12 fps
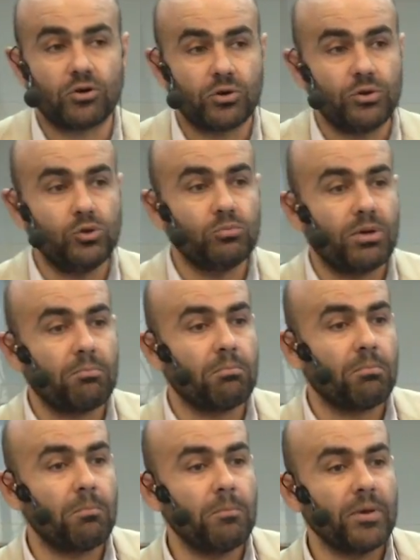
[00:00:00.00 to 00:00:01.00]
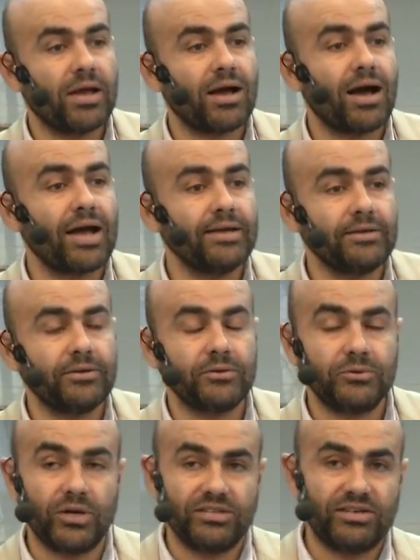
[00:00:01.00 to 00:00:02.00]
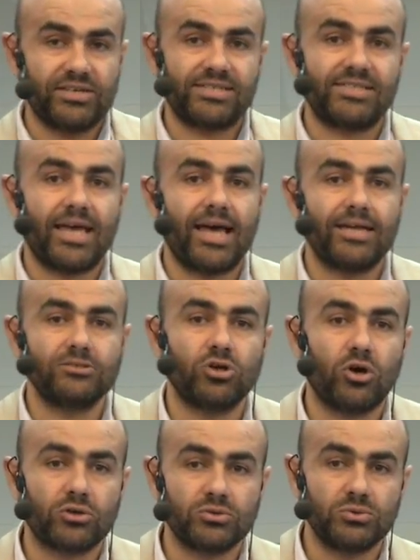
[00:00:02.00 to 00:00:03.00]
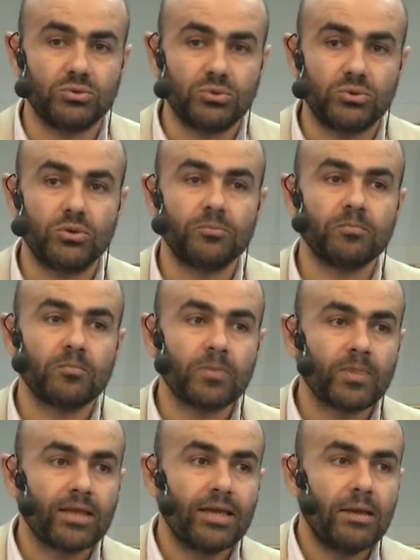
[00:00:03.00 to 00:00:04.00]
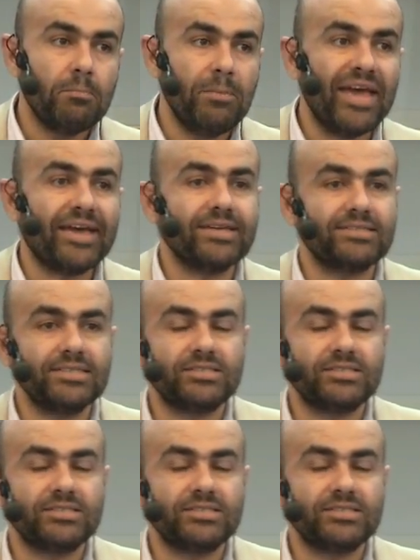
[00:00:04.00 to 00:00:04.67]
for humankind to understand or to make it